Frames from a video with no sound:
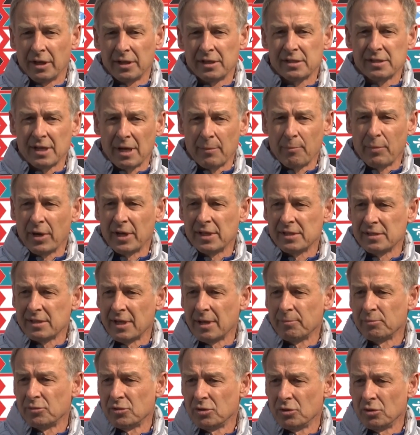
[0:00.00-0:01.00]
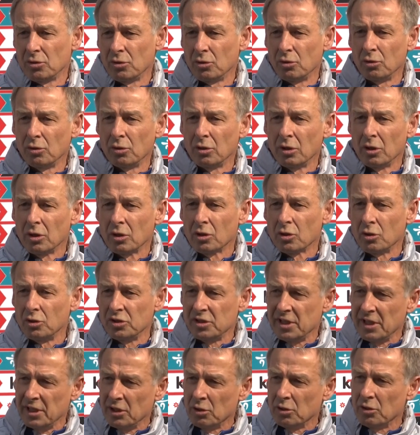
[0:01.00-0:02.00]
step by step to
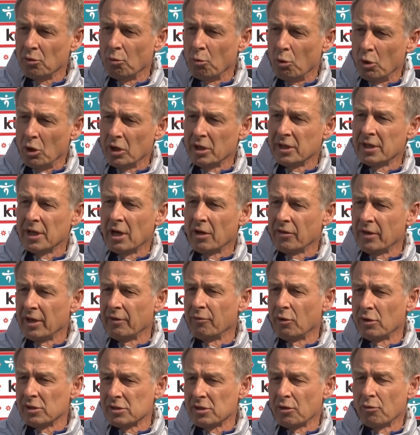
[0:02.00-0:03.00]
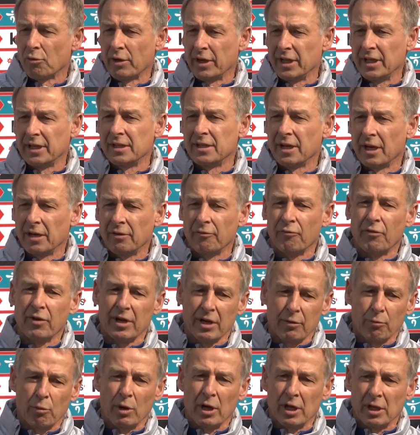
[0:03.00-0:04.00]
continue the work now that was already done
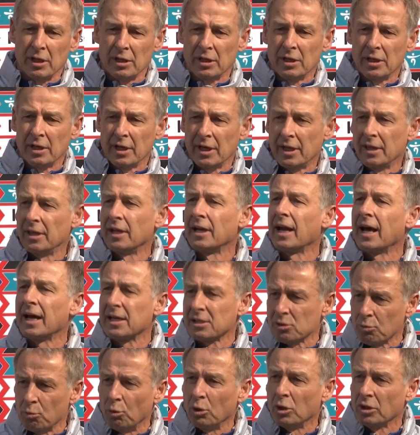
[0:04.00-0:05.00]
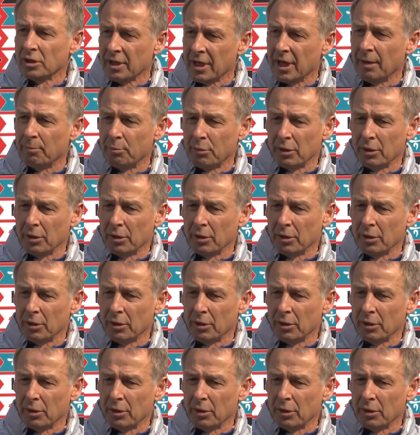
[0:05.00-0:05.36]
very well in the last World Cup.